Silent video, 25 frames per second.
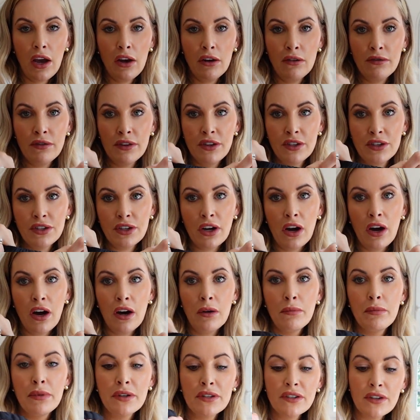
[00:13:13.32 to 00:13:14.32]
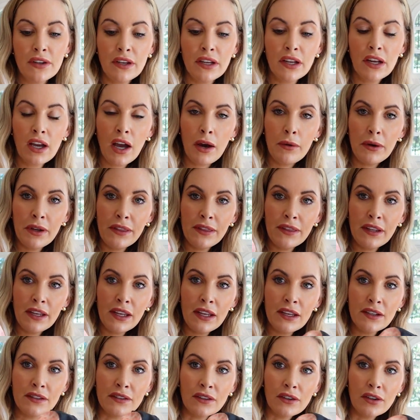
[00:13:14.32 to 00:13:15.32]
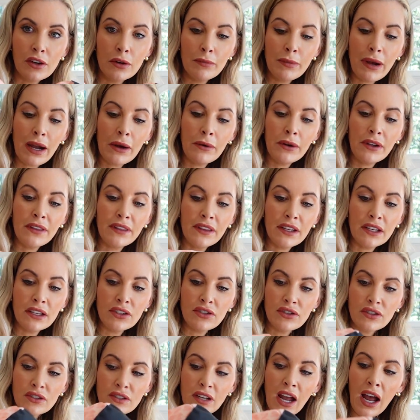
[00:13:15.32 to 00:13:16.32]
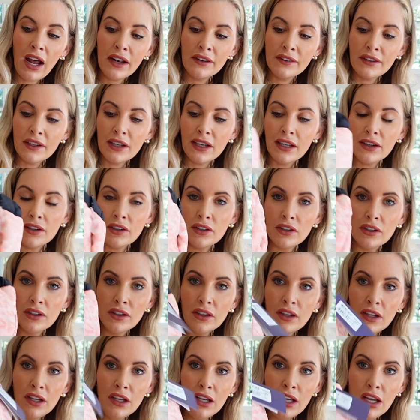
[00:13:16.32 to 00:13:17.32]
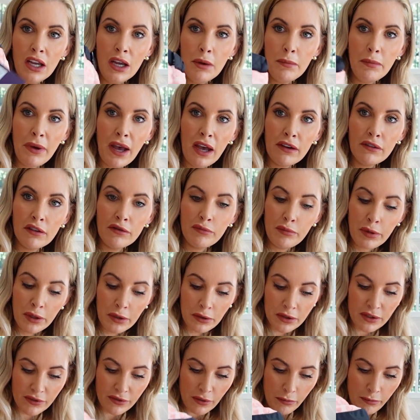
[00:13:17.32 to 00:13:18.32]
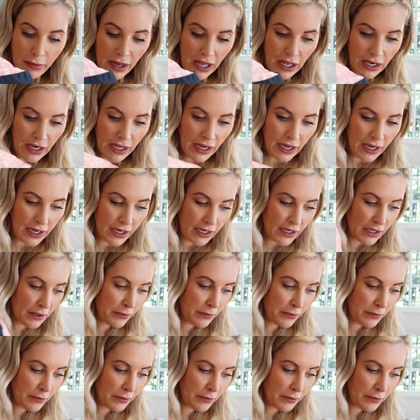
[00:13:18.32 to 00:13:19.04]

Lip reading: over the top. So you go in these and come out in these, just handy little pair of boots for ballet,